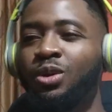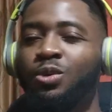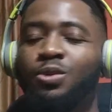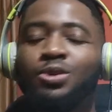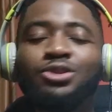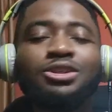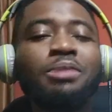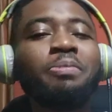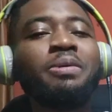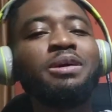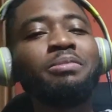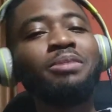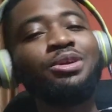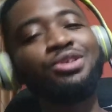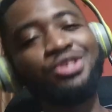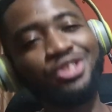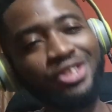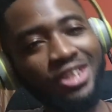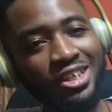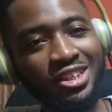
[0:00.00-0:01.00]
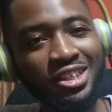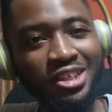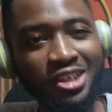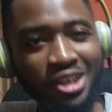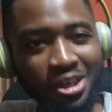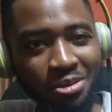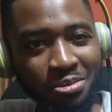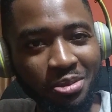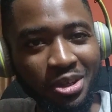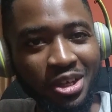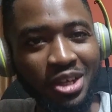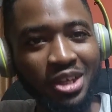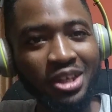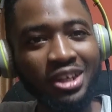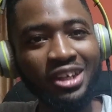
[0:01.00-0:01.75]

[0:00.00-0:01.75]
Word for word: Which rap about to shake the game?